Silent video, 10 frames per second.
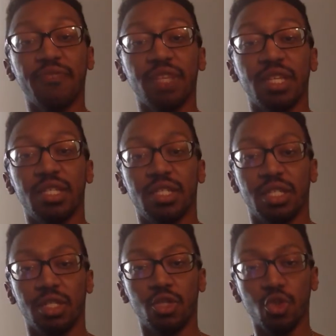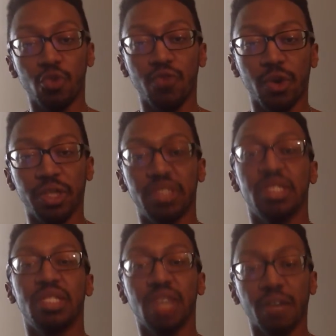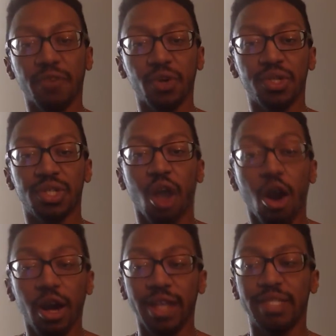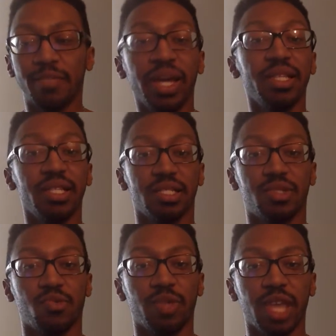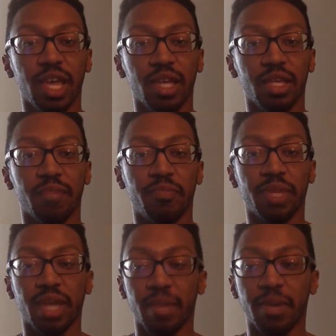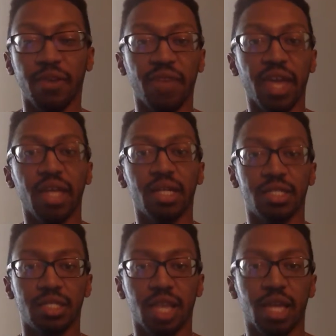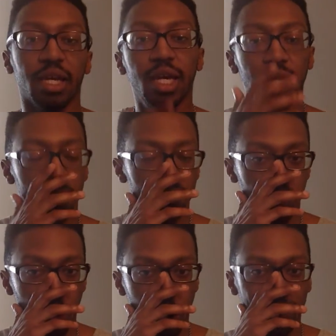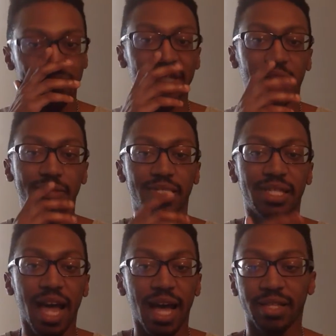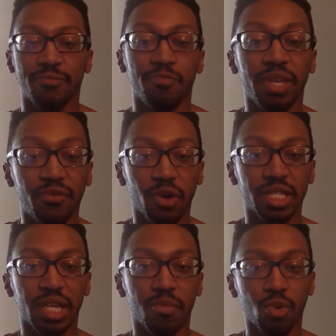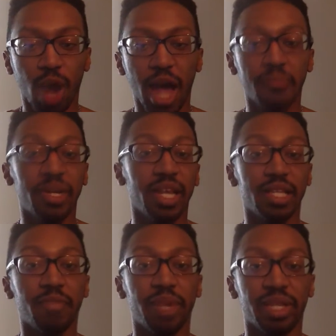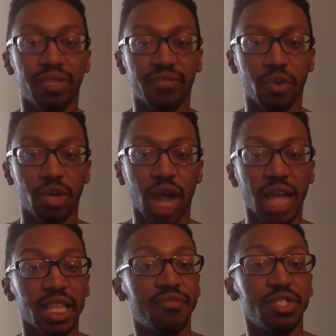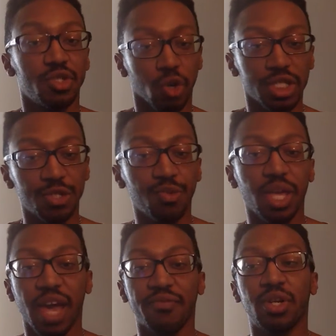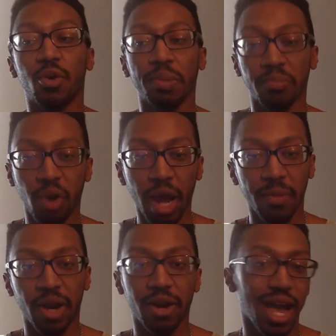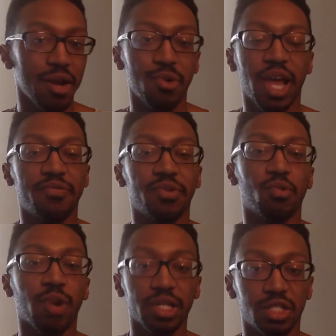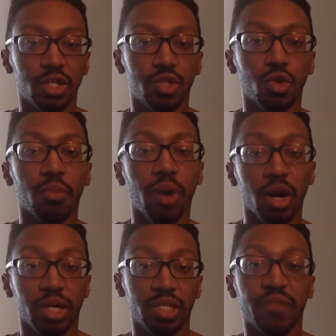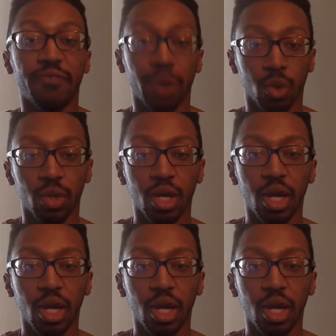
these new voters, these young voters, are independents when they become of age. They more oftentimes than not, me for example, I'm an independent voter. I live in Georgia. We have an open primary. I don't have to register to a party to vote